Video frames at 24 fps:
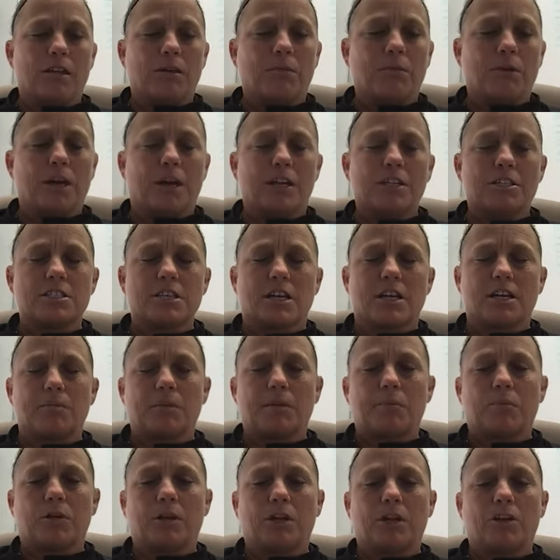we got a shot to
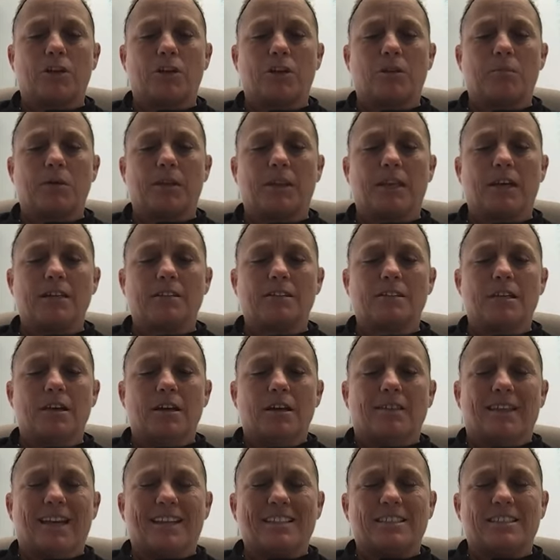be pretty good. But that's
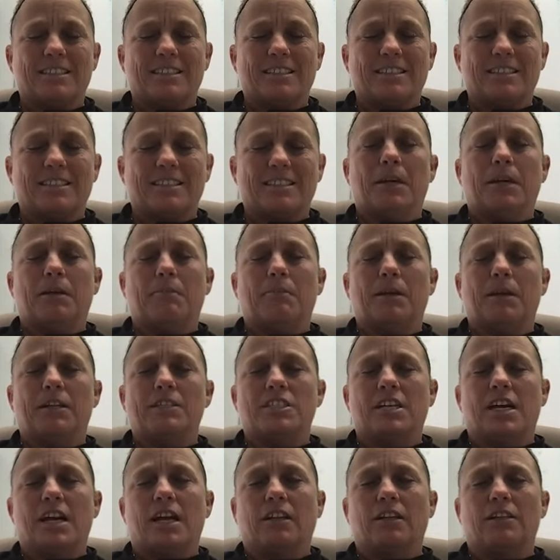the big
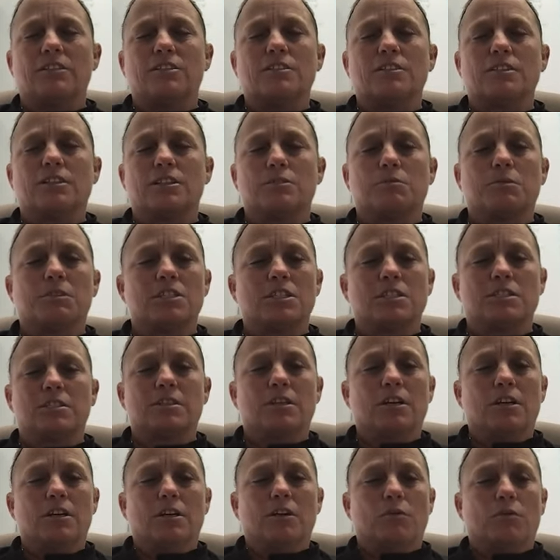challenge, because
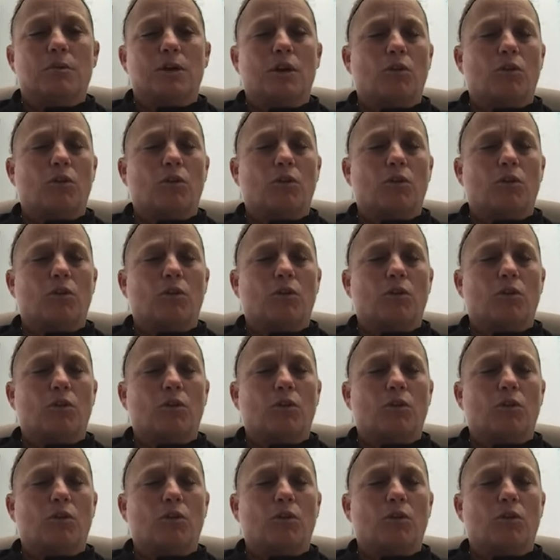we